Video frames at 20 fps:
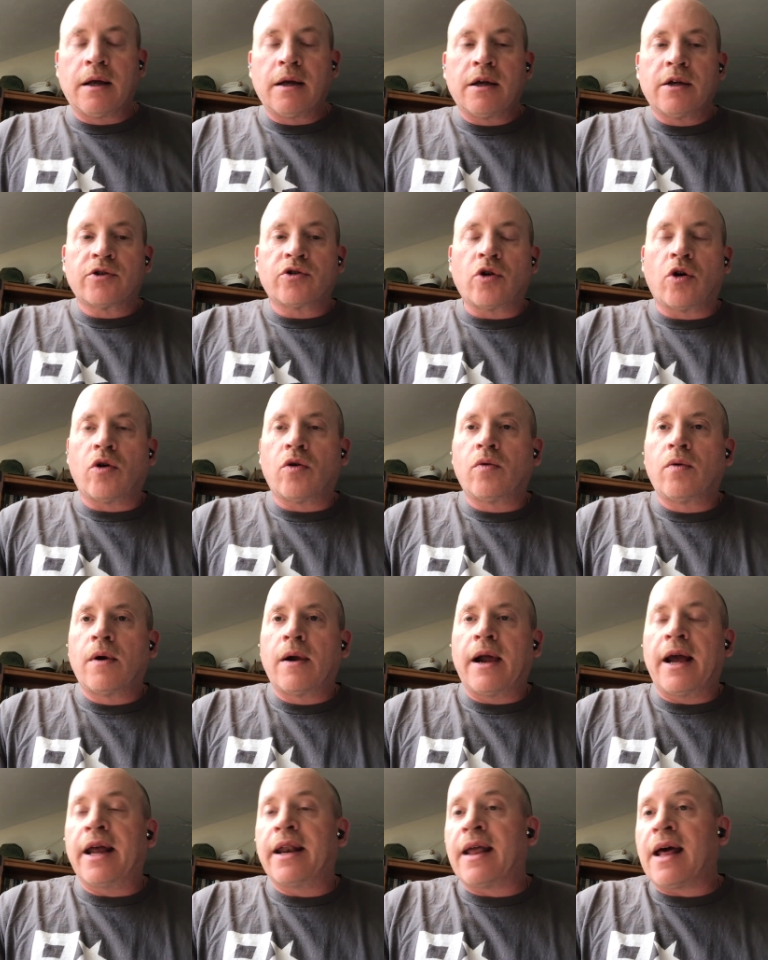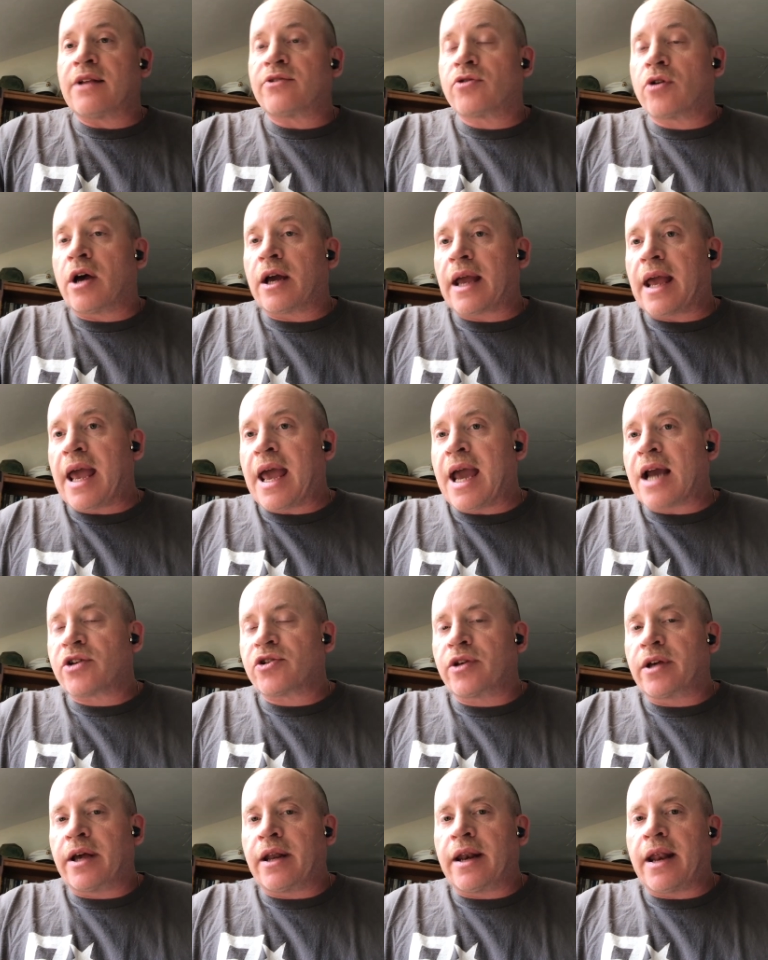So, and that's
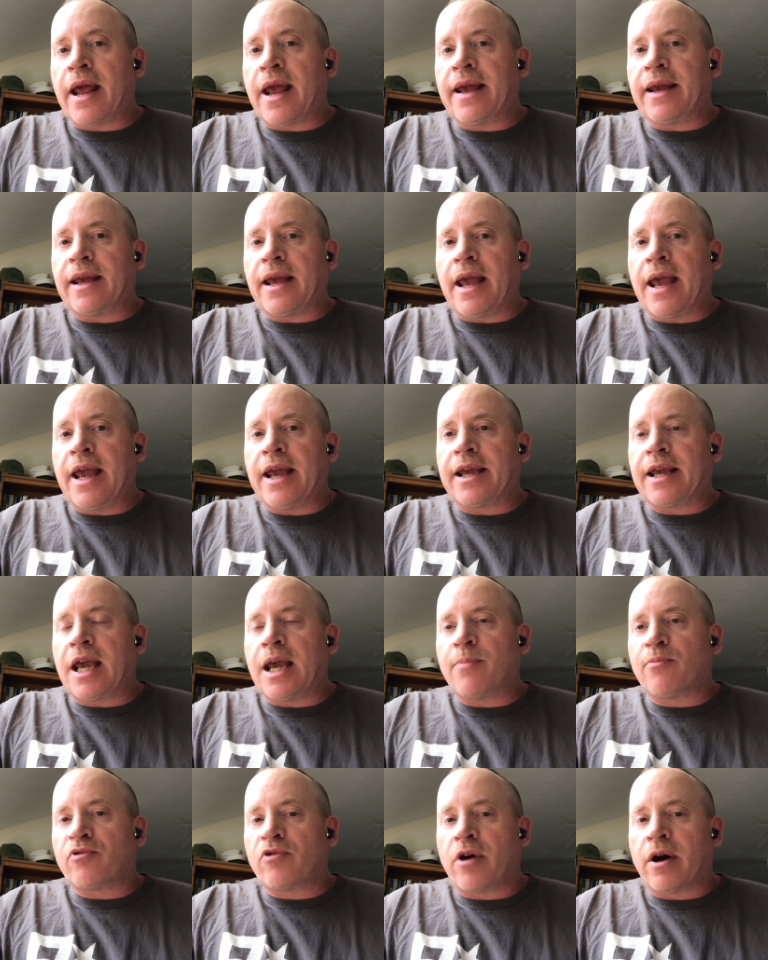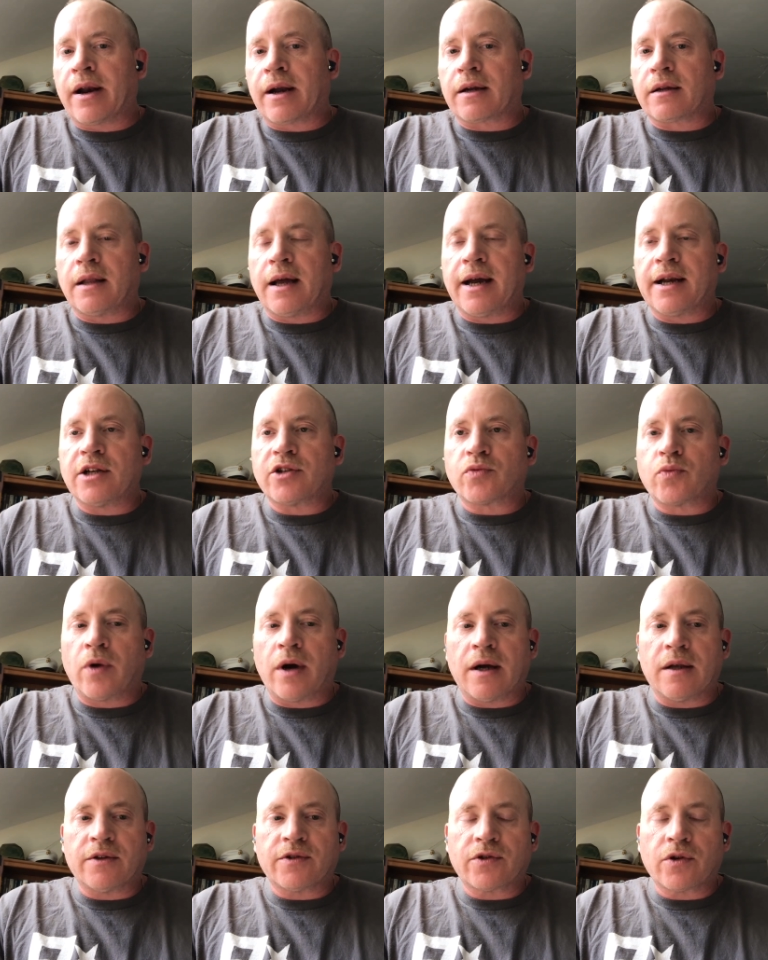actually an AK product line as
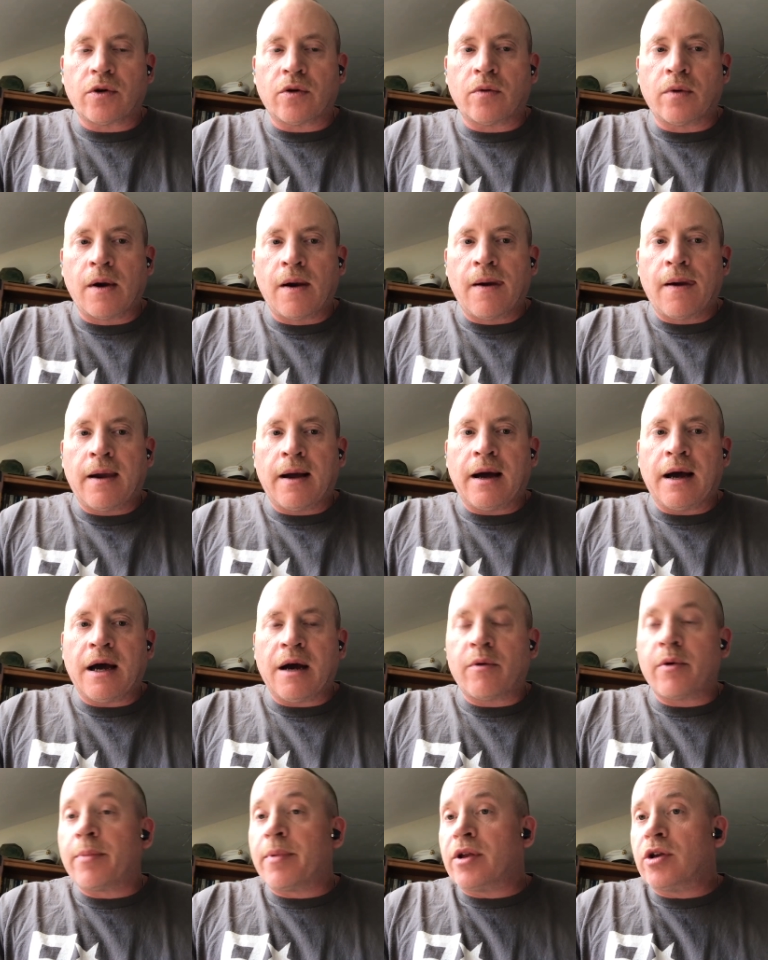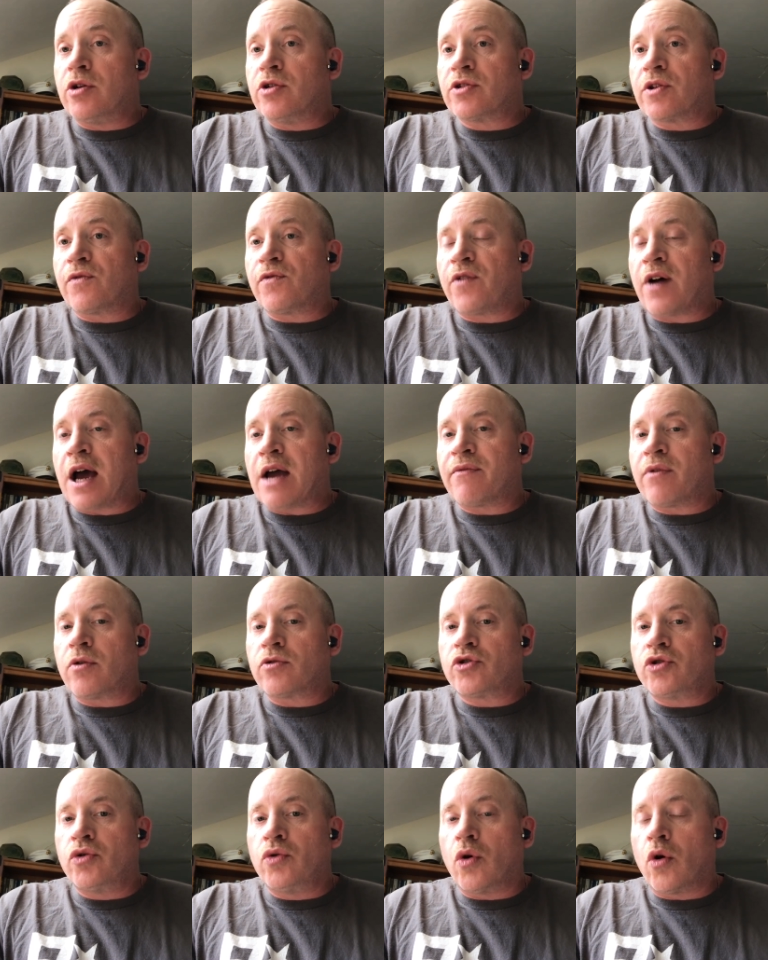well. So we've been using
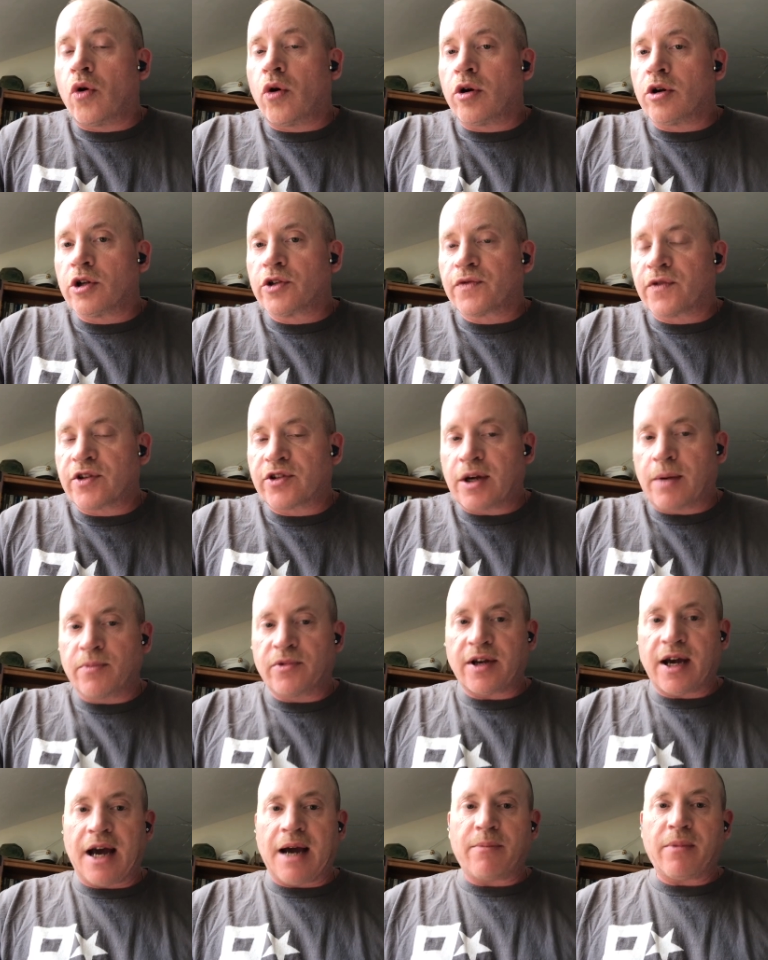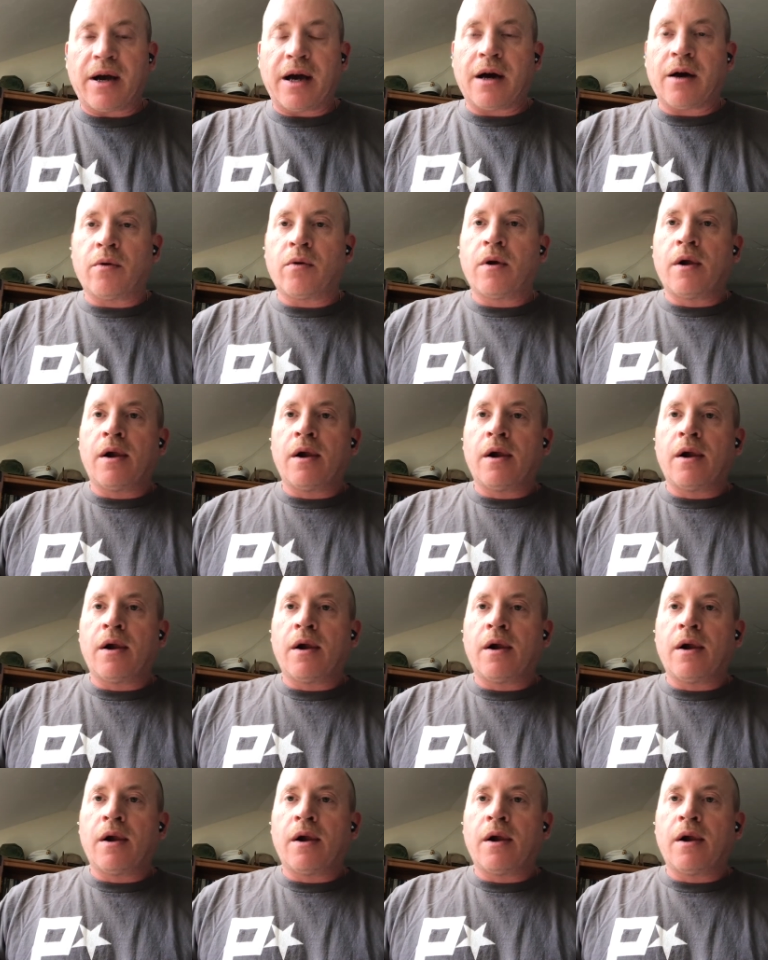502 oils for some time now.